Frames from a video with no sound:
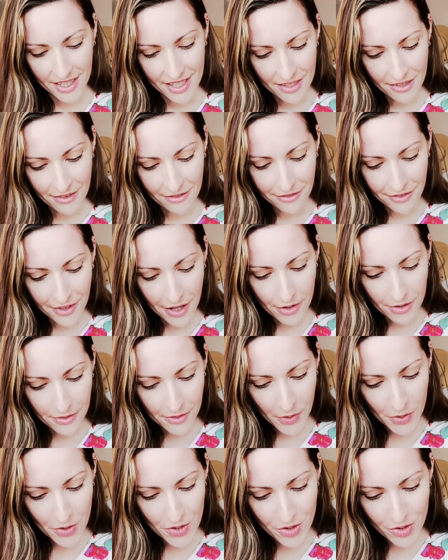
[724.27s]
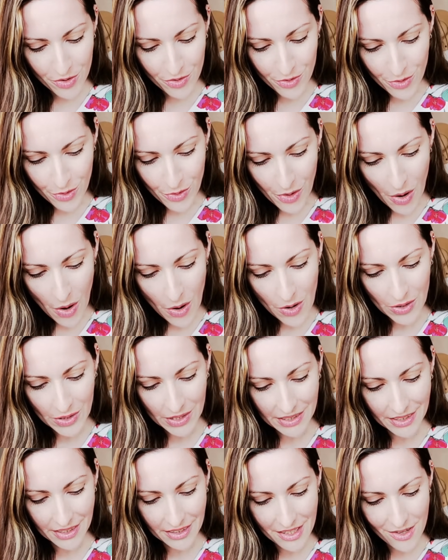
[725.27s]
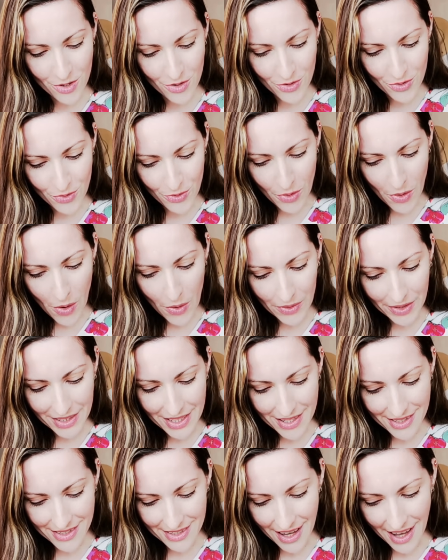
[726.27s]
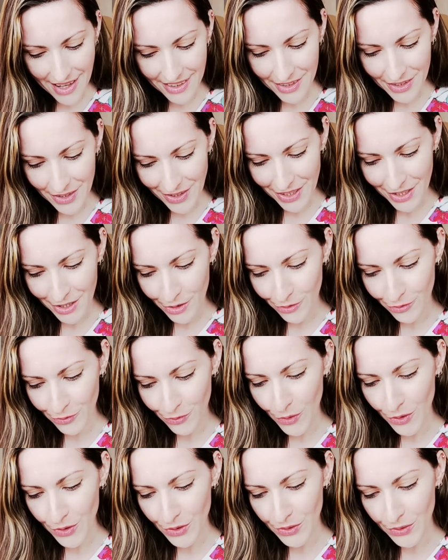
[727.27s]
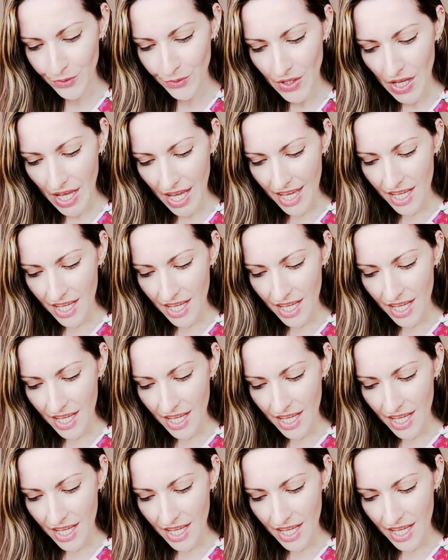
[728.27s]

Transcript: It's a very, very strong, strong desire here for you.